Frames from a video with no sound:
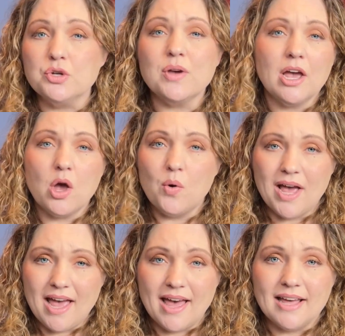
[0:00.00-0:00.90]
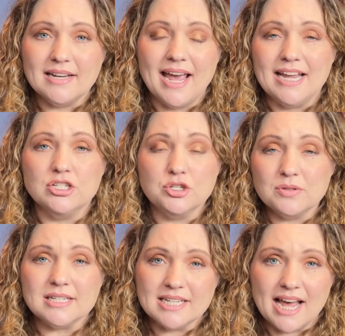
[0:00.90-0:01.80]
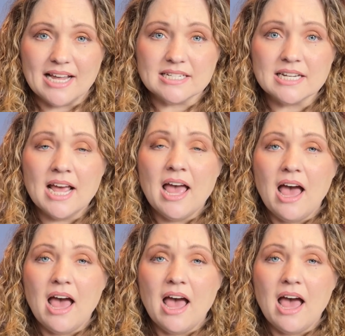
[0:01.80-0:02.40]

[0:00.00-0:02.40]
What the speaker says: you can go ahead and do the test.